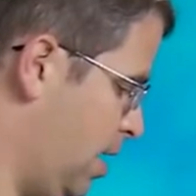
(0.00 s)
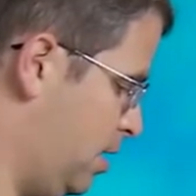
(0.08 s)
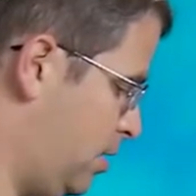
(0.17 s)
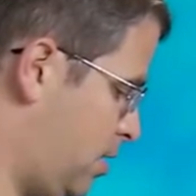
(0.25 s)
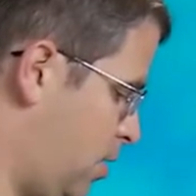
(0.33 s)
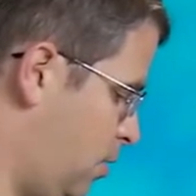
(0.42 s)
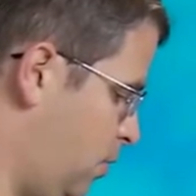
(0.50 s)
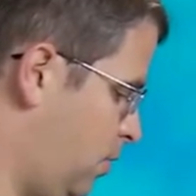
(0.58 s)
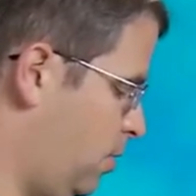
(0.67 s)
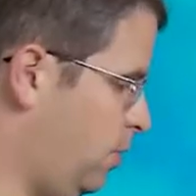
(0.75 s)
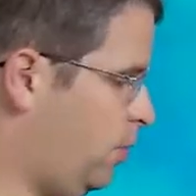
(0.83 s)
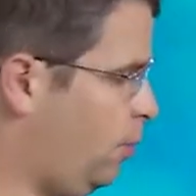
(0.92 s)
So
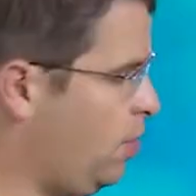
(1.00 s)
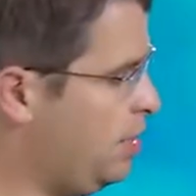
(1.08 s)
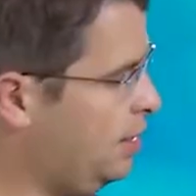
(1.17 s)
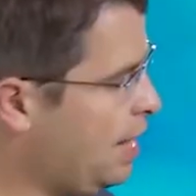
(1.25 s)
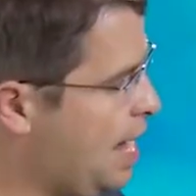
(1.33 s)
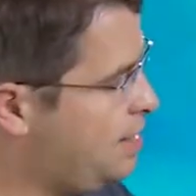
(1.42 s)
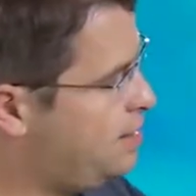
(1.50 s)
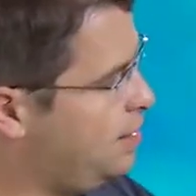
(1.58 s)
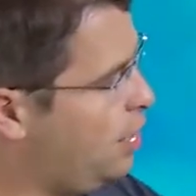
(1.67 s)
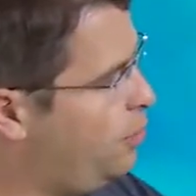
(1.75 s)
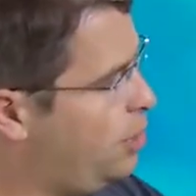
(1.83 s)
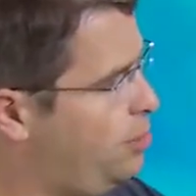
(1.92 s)
the one last
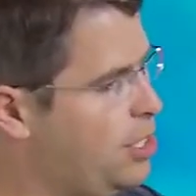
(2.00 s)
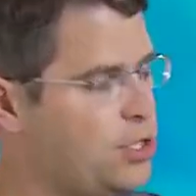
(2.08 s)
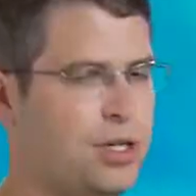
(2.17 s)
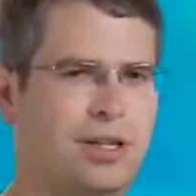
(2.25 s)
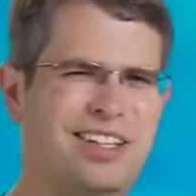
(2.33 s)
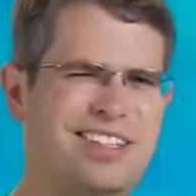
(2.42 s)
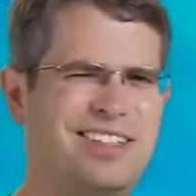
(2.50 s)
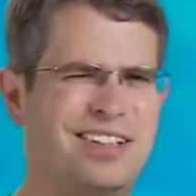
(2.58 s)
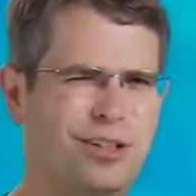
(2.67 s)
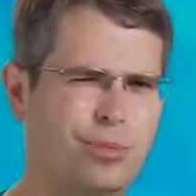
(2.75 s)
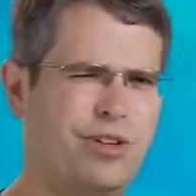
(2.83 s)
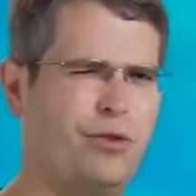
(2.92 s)
thing I want to mention, and this is a
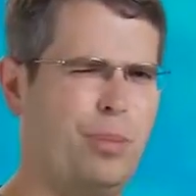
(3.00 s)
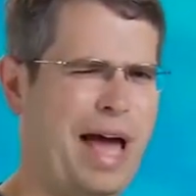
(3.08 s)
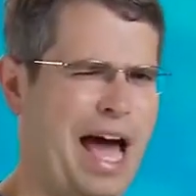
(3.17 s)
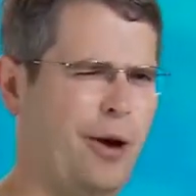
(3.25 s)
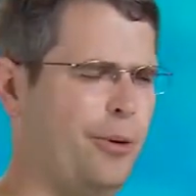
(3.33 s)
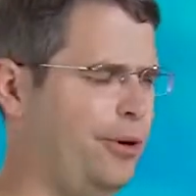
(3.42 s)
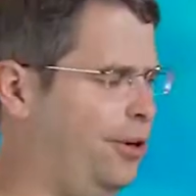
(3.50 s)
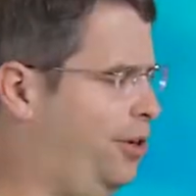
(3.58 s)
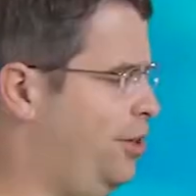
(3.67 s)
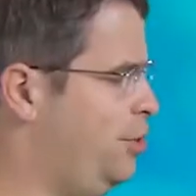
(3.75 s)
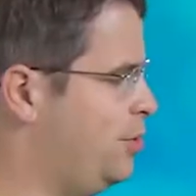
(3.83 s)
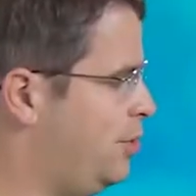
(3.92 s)
little bit of a power
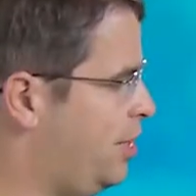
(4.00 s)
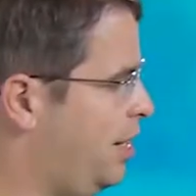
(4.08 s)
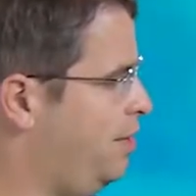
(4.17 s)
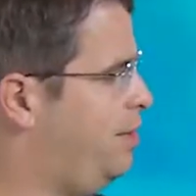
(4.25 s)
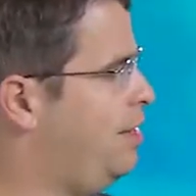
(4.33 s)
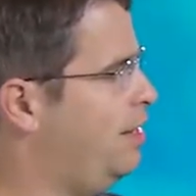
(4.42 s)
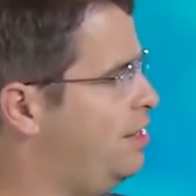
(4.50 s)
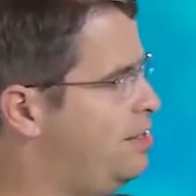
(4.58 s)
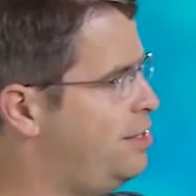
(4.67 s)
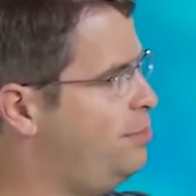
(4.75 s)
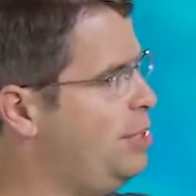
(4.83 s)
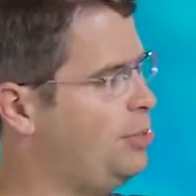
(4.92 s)
user kind of thing,
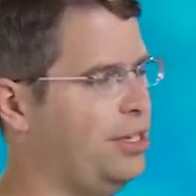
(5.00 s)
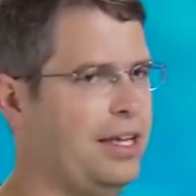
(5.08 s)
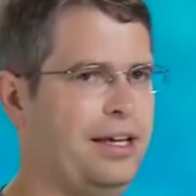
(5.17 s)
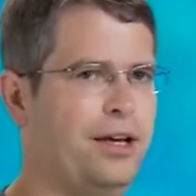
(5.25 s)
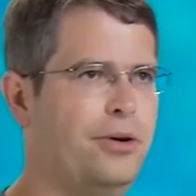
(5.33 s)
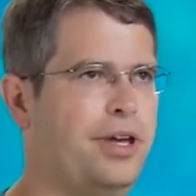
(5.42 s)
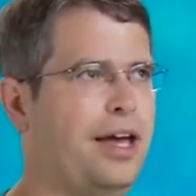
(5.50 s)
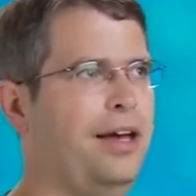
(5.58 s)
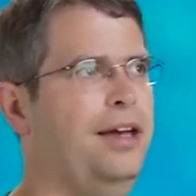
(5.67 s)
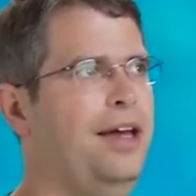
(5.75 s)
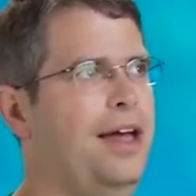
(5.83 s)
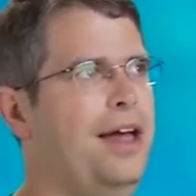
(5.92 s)
is some people are like, okay,